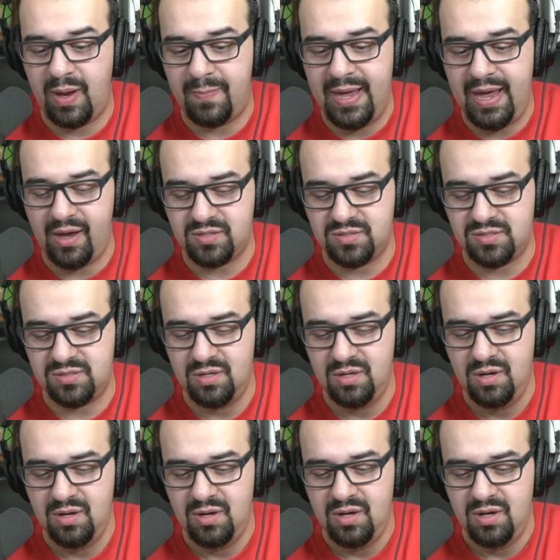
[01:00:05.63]
picks.
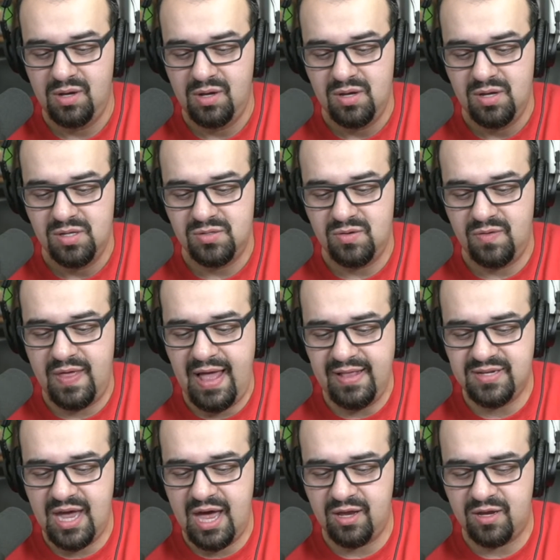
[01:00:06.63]
So
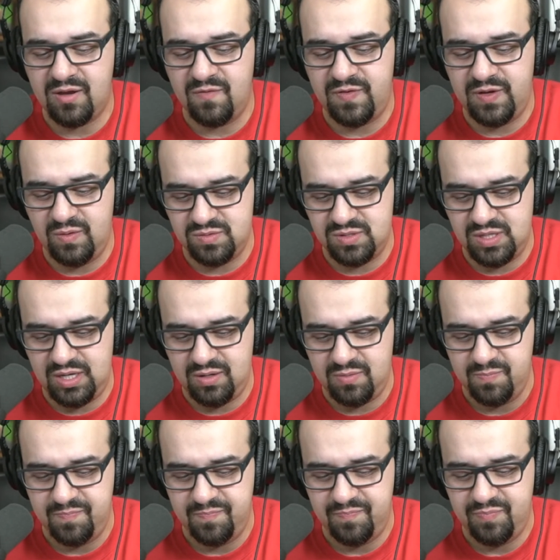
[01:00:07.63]
that's kind of confusing.
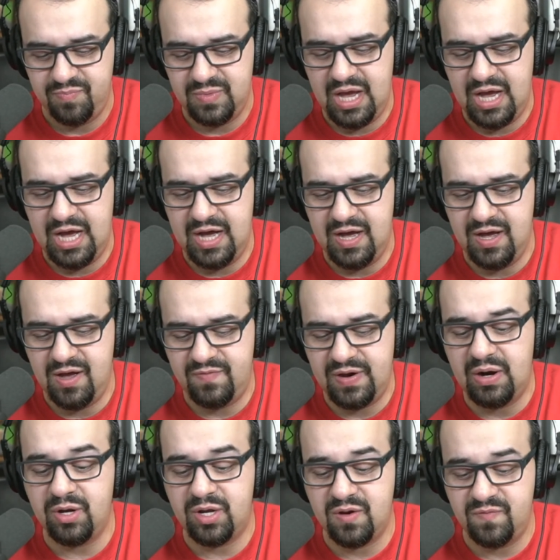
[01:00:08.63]

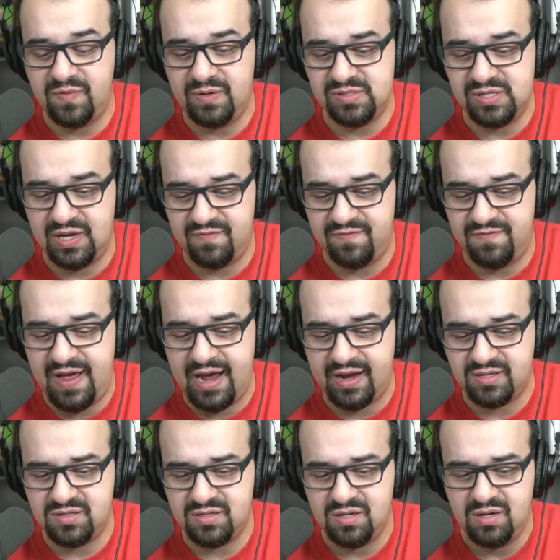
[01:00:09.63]
Very confusing, in
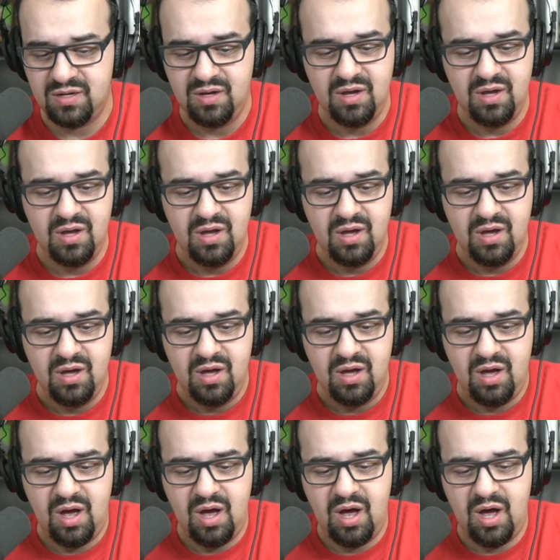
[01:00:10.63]
fact.
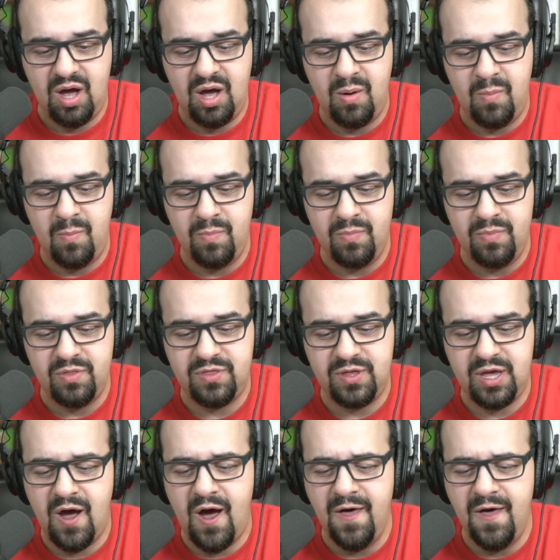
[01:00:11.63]

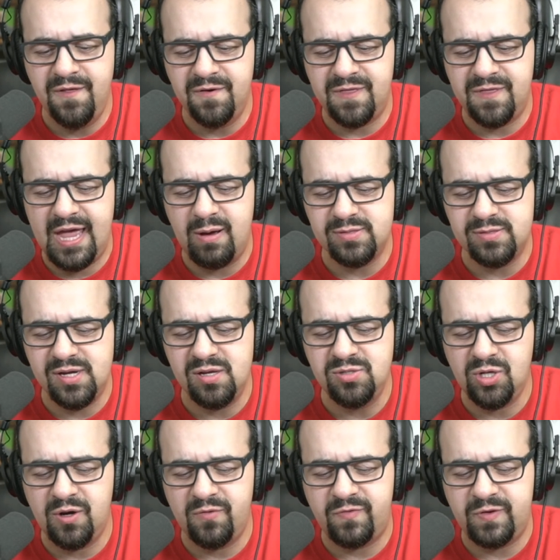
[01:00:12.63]
The other thing, I was
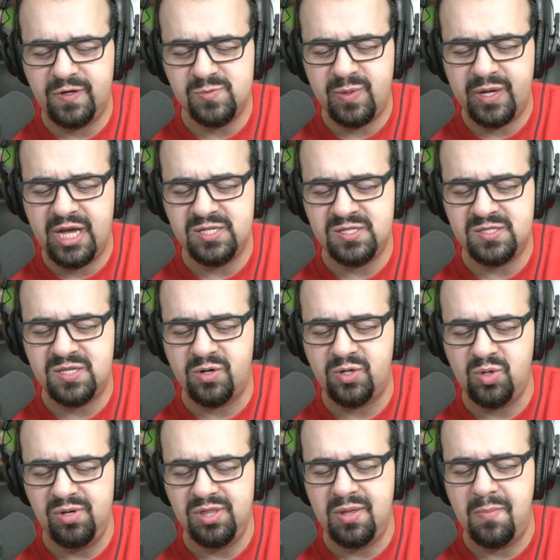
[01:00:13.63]
also confused because they're
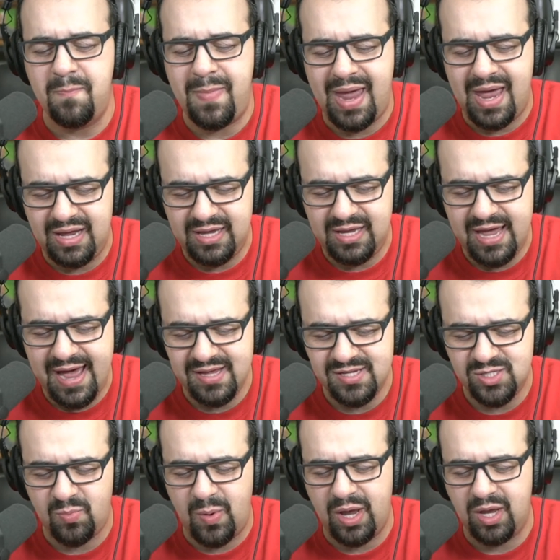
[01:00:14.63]
doing the Manning
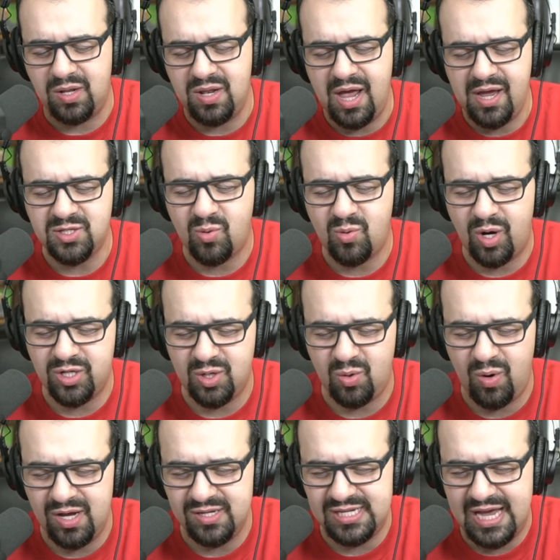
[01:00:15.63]
cast. So my next question
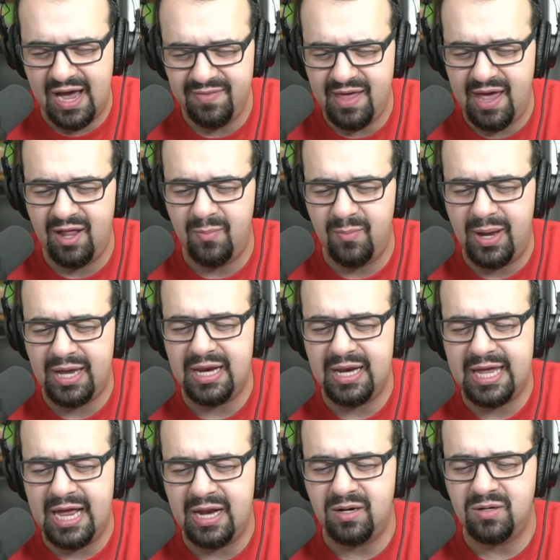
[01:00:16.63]
was, how the hell am I going to
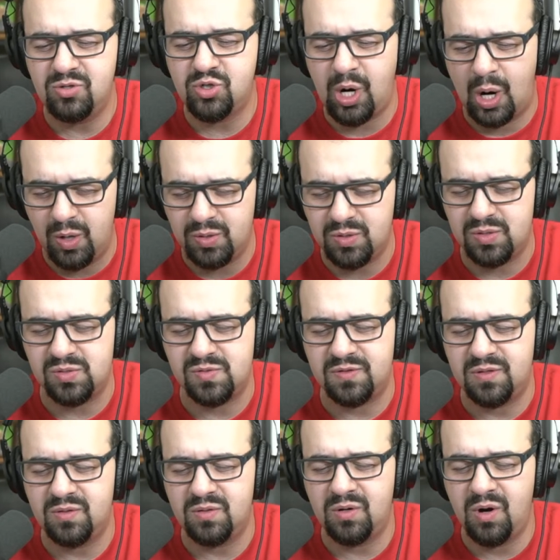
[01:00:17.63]
get Chargers
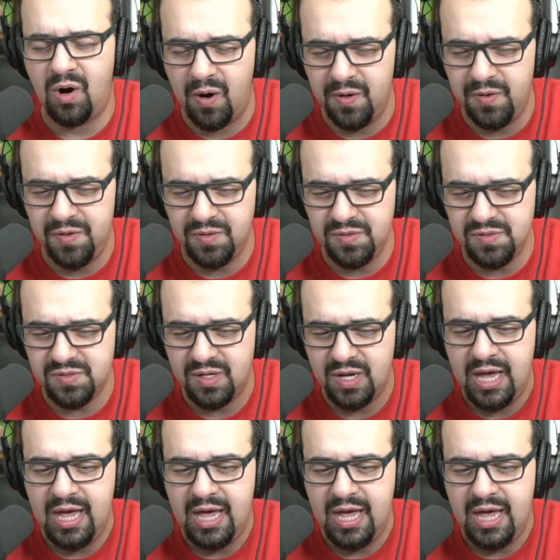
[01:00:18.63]
Cardinals?